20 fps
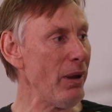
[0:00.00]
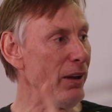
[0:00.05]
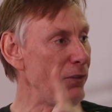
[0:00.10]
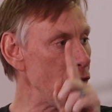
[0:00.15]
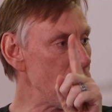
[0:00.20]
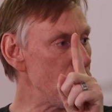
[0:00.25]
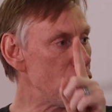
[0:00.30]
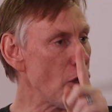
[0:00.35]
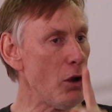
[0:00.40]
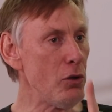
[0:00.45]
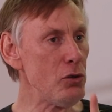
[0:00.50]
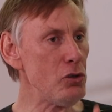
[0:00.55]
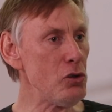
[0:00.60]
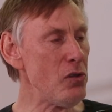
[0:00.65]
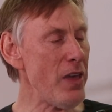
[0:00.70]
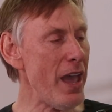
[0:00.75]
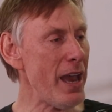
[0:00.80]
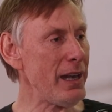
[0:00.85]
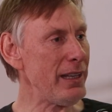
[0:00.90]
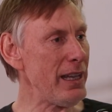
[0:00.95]
But if you don't
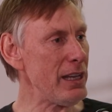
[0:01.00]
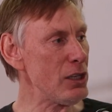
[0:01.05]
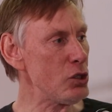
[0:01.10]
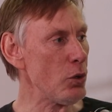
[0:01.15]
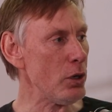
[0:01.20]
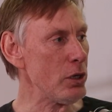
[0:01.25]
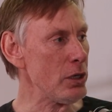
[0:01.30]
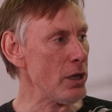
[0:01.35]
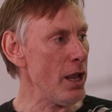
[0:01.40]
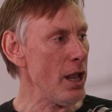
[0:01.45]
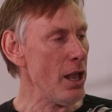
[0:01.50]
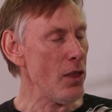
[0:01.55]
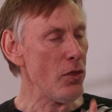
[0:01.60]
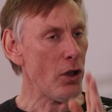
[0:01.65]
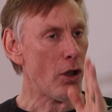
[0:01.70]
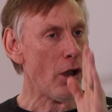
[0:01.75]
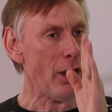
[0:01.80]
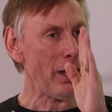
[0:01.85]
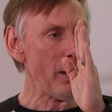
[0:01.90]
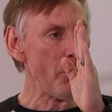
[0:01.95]
do that, guess what?
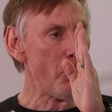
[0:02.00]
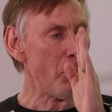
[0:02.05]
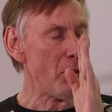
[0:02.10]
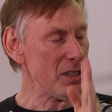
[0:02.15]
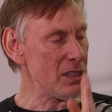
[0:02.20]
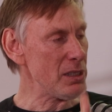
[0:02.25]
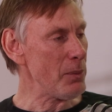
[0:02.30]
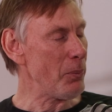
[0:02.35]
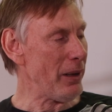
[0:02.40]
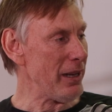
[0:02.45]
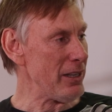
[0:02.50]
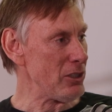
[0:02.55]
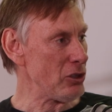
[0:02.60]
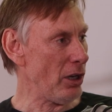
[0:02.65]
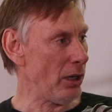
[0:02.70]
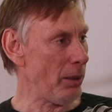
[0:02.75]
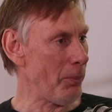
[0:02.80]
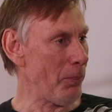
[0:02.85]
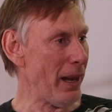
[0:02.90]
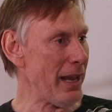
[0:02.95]
The godly principle is
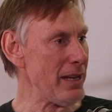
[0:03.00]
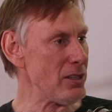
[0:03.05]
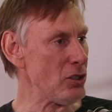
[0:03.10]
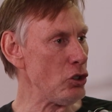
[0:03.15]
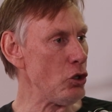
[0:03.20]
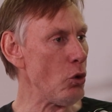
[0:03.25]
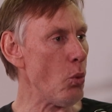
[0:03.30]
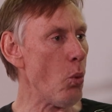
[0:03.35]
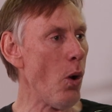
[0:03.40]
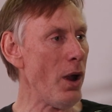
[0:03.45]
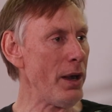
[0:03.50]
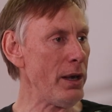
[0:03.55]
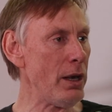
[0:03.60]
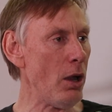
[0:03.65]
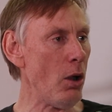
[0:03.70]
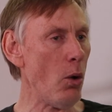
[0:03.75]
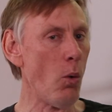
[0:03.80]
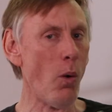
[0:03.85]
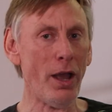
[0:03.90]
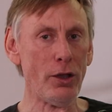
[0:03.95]
not in place, and you
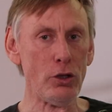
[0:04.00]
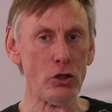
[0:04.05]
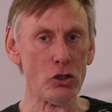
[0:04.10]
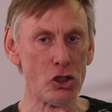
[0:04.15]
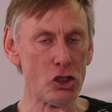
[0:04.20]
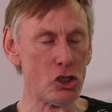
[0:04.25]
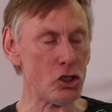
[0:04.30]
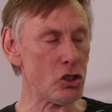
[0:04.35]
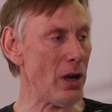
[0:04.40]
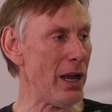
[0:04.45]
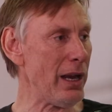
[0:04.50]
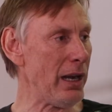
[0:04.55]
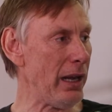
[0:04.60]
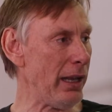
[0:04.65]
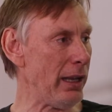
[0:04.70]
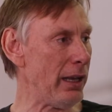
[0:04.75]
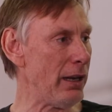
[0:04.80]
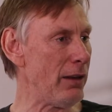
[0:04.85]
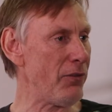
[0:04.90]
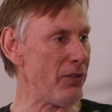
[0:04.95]
wonder why you're
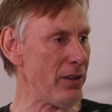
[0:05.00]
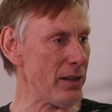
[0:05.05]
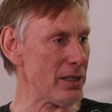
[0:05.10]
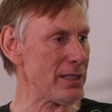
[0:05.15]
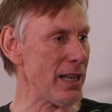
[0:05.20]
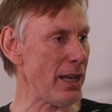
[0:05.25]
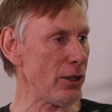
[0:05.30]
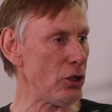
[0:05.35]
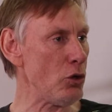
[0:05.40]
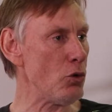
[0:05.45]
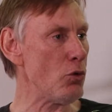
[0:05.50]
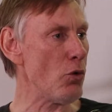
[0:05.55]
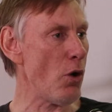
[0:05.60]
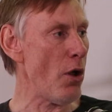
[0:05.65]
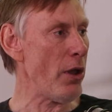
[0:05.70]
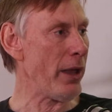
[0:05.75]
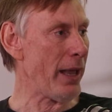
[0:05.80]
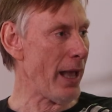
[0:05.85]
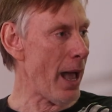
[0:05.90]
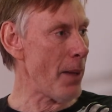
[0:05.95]
struggling, and it feels like you're
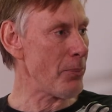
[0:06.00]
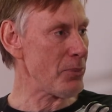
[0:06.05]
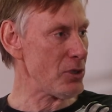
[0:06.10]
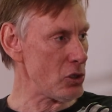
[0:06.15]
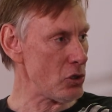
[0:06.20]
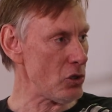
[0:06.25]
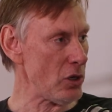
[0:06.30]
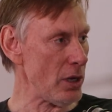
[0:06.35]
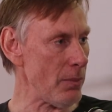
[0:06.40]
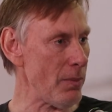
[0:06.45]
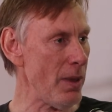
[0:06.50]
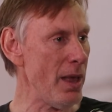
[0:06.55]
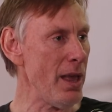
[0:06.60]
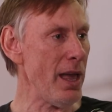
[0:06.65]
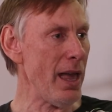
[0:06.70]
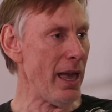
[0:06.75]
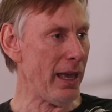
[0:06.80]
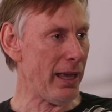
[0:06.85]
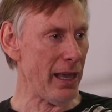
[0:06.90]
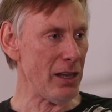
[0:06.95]
rowing upstream
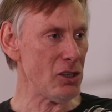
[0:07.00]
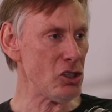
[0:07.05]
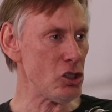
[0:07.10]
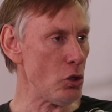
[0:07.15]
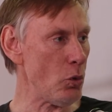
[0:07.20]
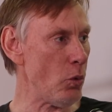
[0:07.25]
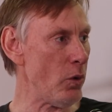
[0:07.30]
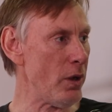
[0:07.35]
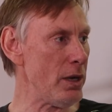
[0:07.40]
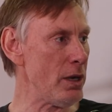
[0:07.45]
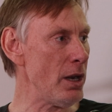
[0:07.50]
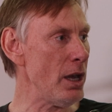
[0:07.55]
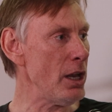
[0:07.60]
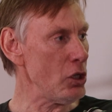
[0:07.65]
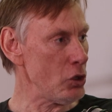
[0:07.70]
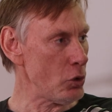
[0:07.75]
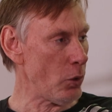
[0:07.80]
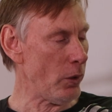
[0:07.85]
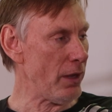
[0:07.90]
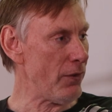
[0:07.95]
against the wind
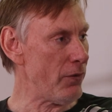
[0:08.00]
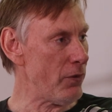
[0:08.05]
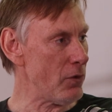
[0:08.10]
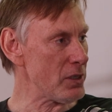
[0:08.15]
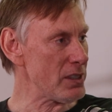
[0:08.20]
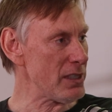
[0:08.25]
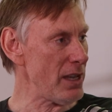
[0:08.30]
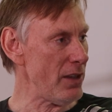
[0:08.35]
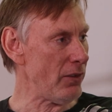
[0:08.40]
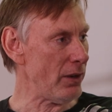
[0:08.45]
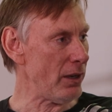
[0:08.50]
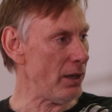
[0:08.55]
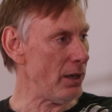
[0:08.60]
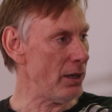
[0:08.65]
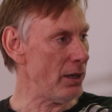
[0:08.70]
24/7.